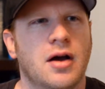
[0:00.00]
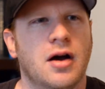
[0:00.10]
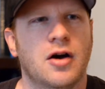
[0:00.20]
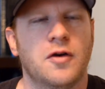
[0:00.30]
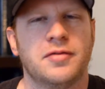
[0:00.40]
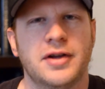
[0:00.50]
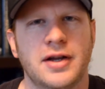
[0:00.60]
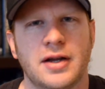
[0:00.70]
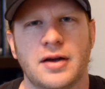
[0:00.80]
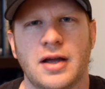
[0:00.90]

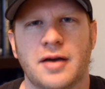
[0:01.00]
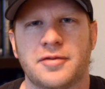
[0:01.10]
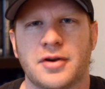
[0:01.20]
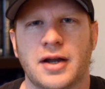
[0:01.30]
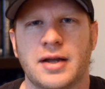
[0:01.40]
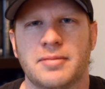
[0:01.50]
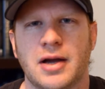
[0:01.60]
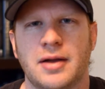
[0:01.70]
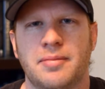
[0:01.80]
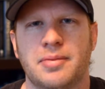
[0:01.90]
Hopefully, after I get
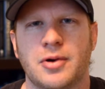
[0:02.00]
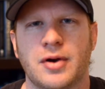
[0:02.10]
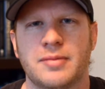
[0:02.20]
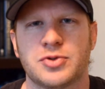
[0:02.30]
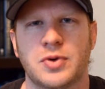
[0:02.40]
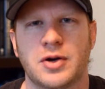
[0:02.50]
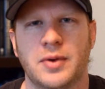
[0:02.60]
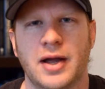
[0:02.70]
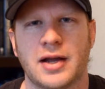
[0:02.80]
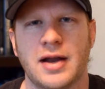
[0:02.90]
my program squared
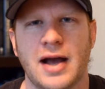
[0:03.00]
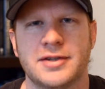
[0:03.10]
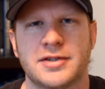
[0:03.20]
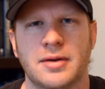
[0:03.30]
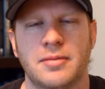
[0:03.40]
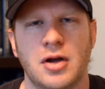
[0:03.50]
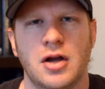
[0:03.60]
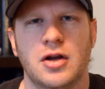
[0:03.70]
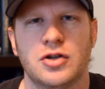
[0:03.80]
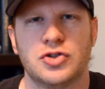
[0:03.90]
away, I can add some
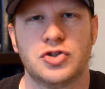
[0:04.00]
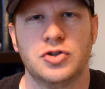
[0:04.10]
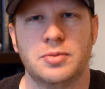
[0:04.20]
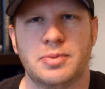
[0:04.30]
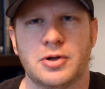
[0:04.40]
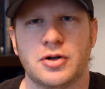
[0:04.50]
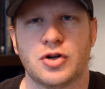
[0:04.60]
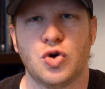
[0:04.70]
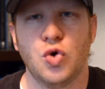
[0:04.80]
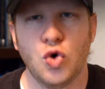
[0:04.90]

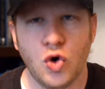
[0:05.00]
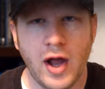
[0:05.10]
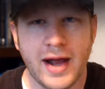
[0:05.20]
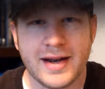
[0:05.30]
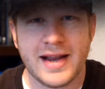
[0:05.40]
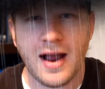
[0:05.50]
super cool editing